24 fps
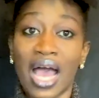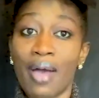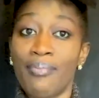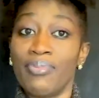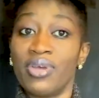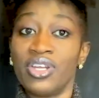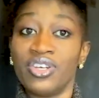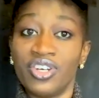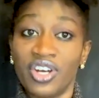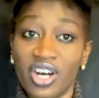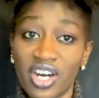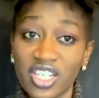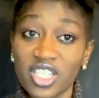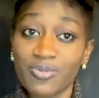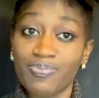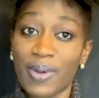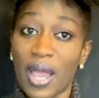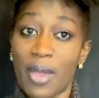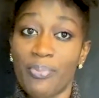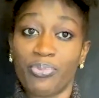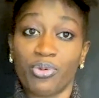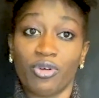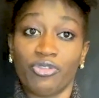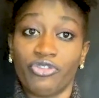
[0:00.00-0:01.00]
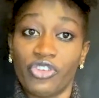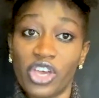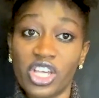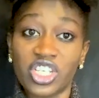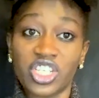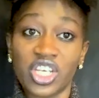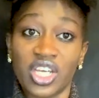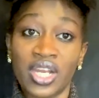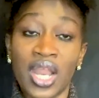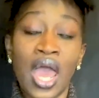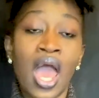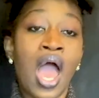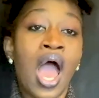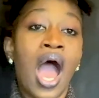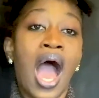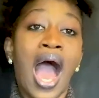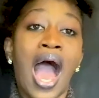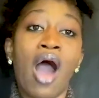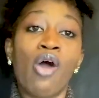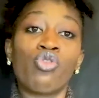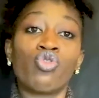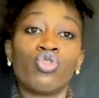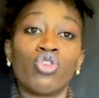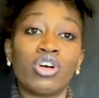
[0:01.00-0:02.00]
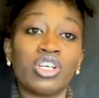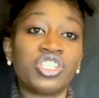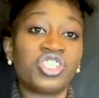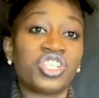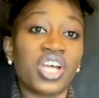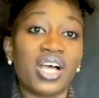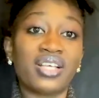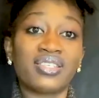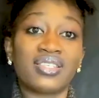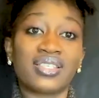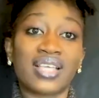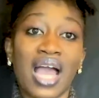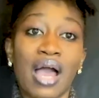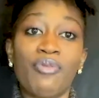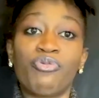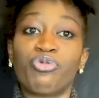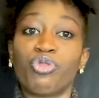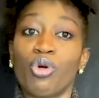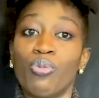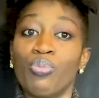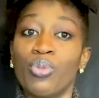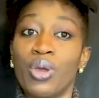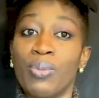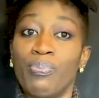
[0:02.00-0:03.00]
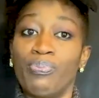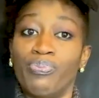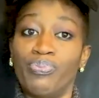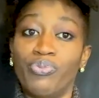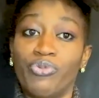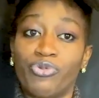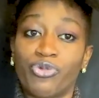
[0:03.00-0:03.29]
i'm a nurse by profession I will not just come from a,